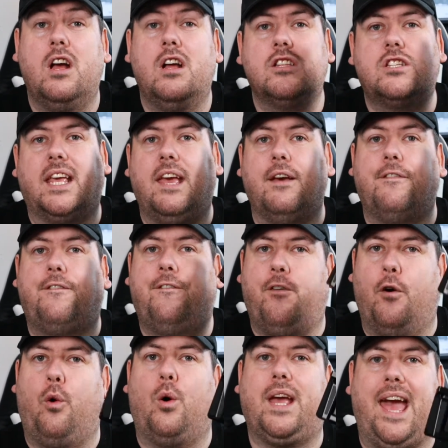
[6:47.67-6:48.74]
to give
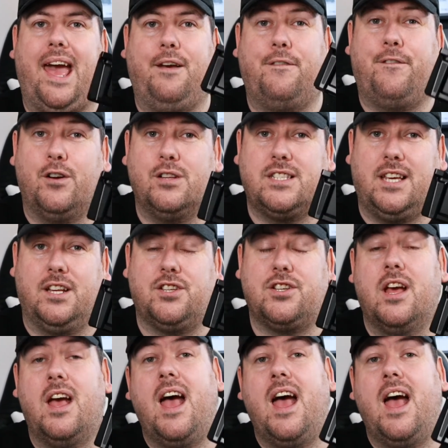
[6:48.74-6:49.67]
4K footage.